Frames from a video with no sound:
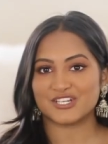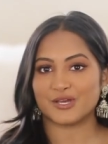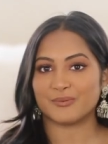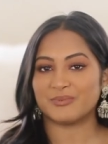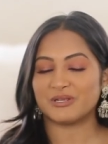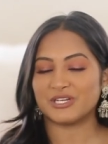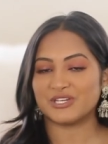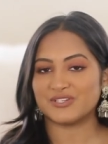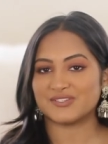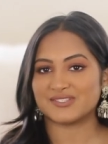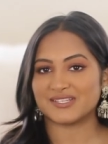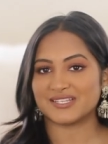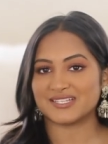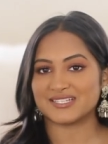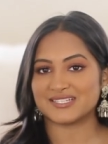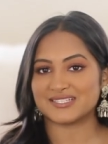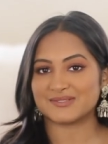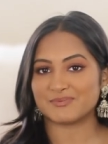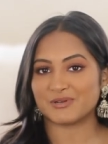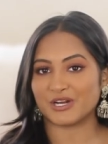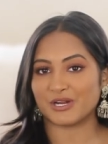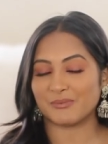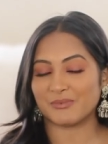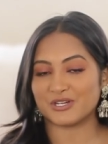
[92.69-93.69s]
So I've been using
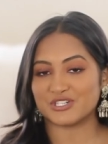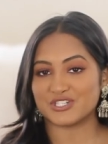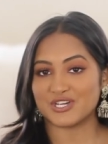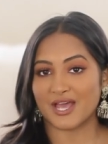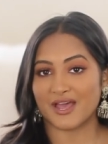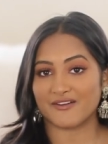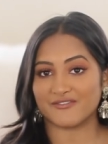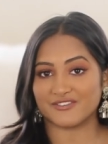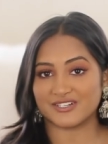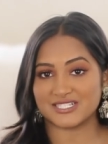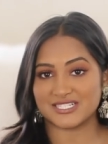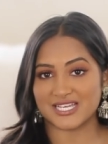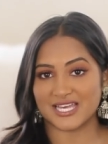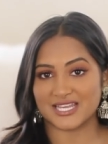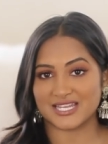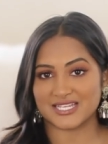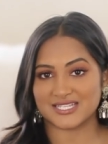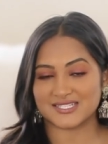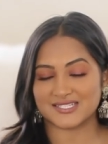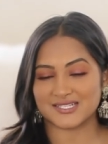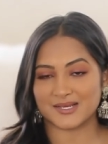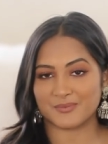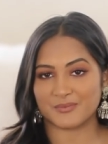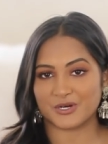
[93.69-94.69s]
this pretty much every day
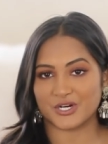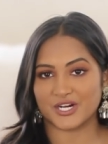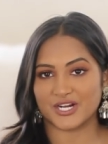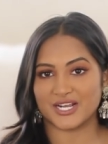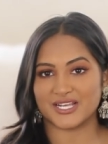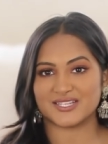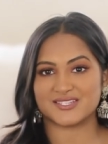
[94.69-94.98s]
this summer.